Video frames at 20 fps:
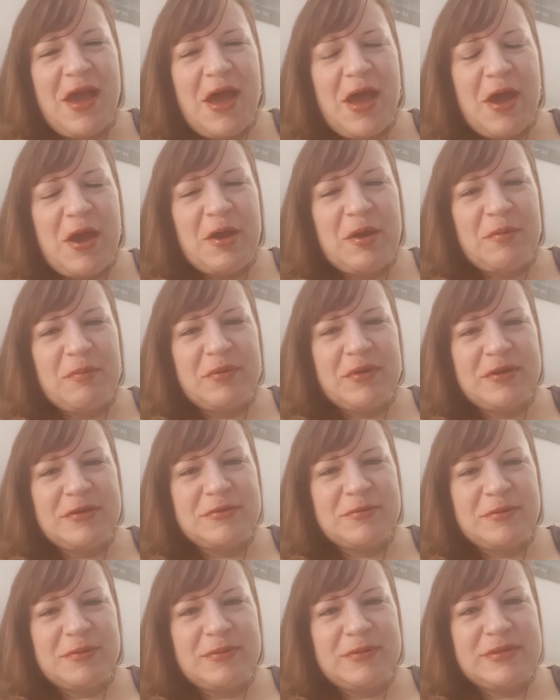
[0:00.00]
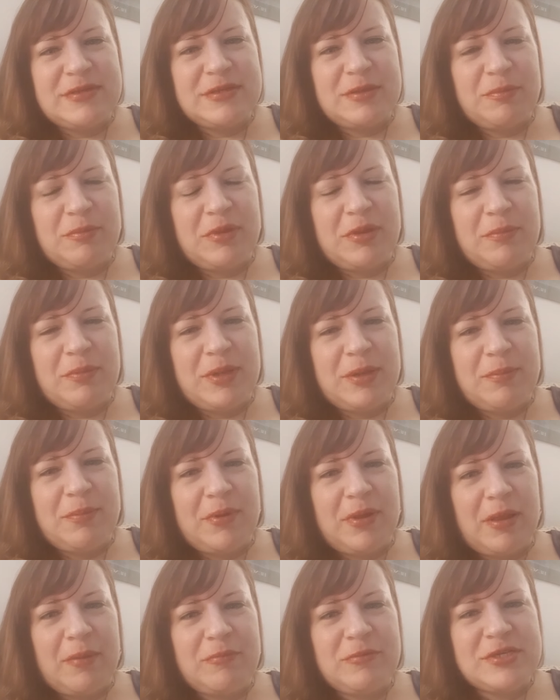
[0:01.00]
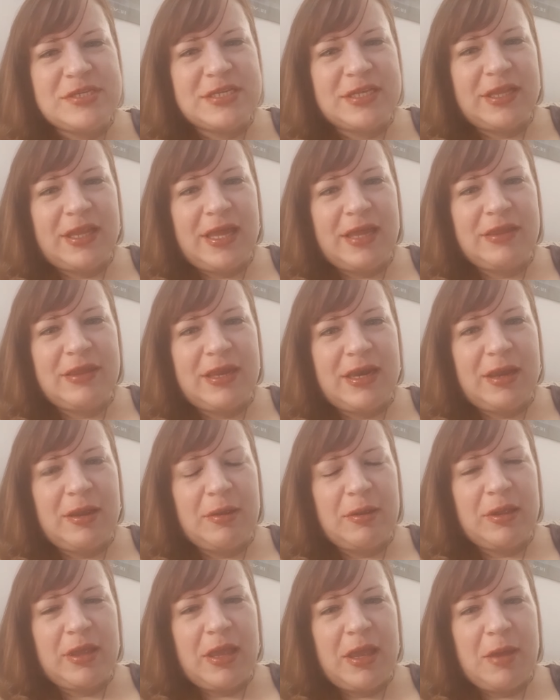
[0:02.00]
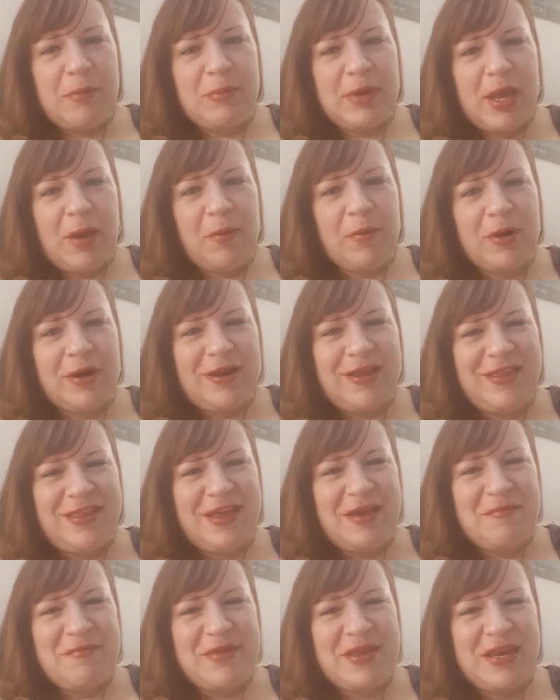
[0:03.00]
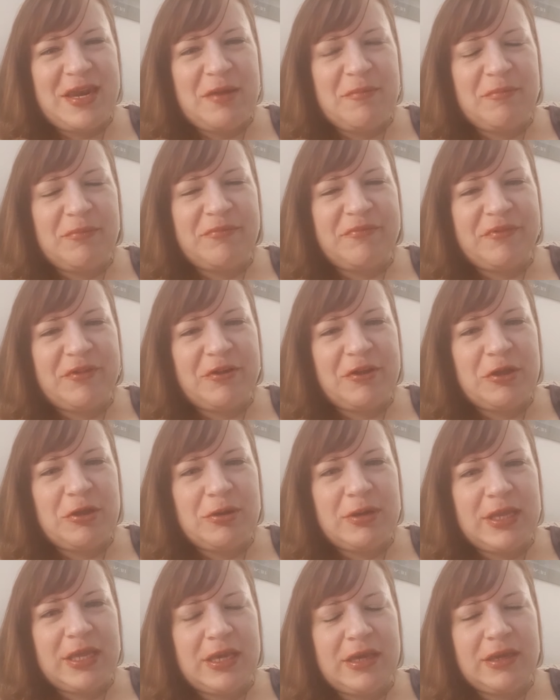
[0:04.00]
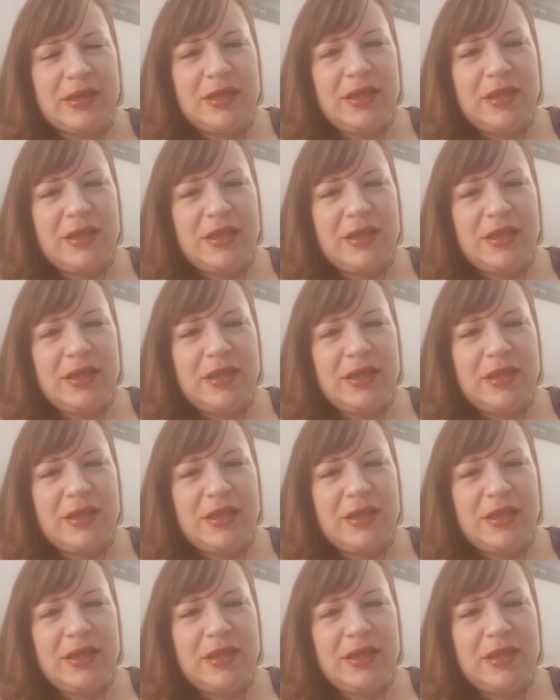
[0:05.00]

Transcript: because um, some of the people I'm just glad that I am not one of them and I'm very unique.